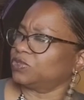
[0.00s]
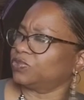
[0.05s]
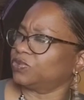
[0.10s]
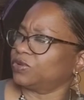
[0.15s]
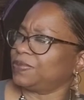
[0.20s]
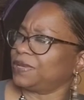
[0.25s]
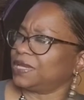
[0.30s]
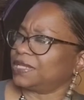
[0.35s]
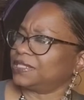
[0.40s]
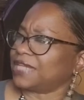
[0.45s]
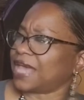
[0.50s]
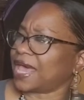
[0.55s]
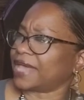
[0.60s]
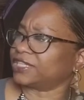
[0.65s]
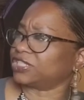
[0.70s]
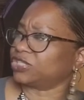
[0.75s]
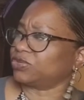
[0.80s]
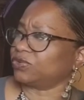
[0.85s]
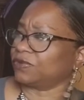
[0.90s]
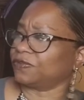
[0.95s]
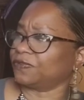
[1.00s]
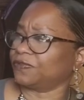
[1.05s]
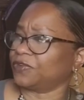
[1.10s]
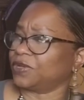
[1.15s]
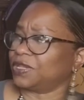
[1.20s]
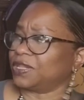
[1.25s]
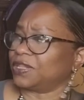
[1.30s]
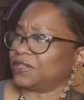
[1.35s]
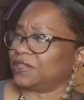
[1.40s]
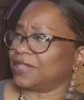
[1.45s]
would be attached to a
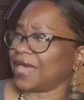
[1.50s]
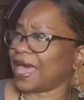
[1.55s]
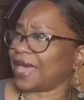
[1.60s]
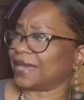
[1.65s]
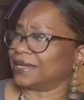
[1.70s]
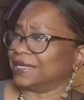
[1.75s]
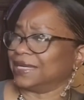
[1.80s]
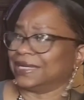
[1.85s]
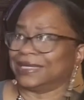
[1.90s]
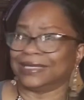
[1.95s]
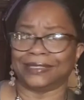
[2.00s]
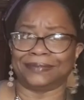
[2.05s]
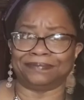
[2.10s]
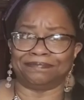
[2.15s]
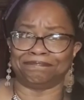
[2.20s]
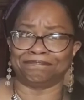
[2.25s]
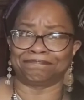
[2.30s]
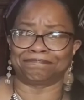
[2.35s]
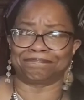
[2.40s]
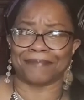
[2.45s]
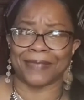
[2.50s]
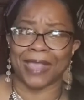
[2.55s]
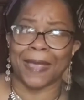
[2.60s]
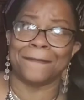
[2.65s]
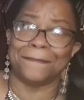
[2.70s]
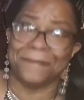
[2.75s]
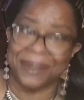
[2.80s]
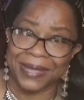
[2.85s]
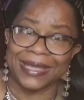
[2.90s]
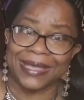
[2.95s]
foot that,
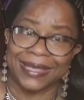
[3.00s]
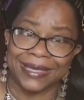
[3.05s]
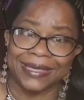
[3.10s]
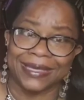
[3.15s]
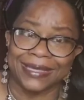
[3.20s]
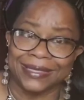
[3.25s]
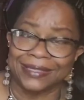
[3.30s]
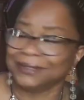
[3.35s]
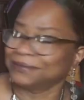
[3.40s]
big?